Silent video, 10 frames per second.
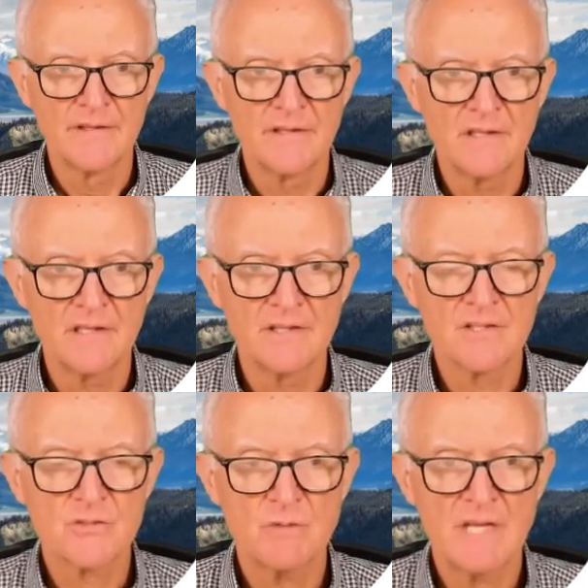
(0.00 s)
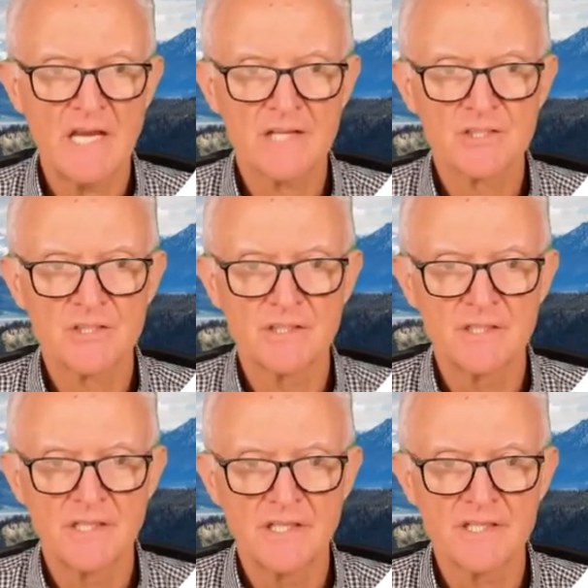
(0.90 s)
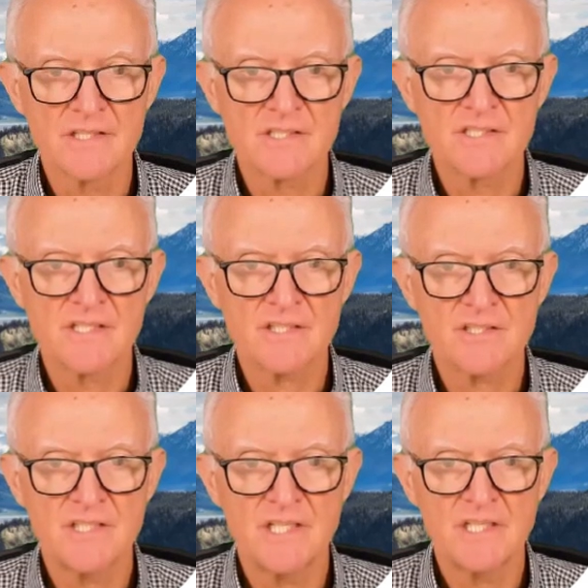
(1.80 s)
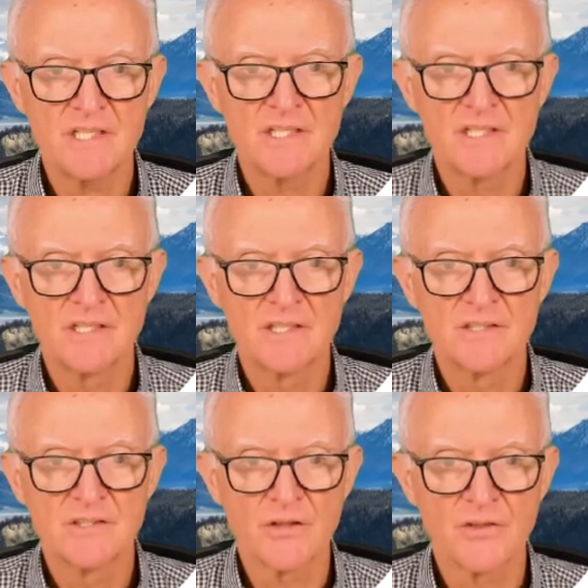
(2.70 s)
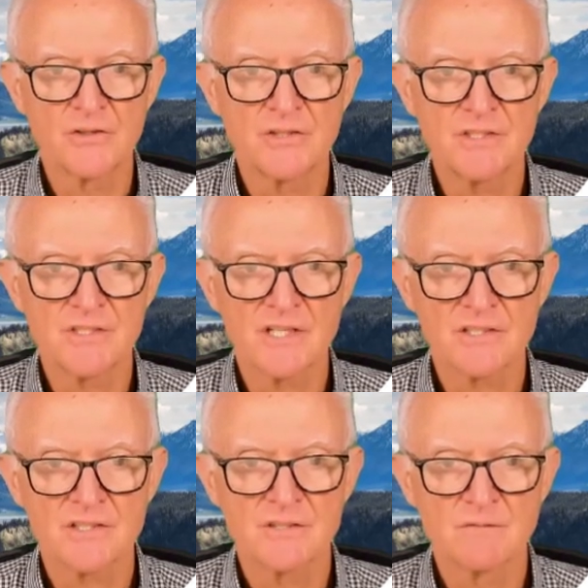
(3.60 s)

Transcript: in this reaction is 16 to 36.